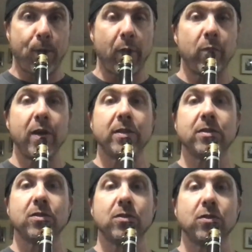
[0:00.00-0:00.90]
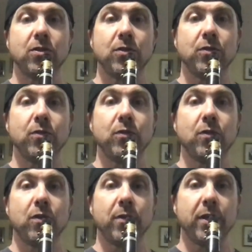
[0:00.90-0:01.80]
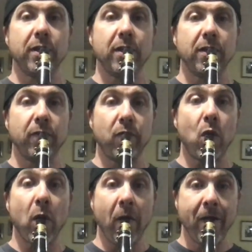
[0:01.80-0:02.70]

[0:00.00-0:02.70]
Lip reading: Rest. 2, 3, 4.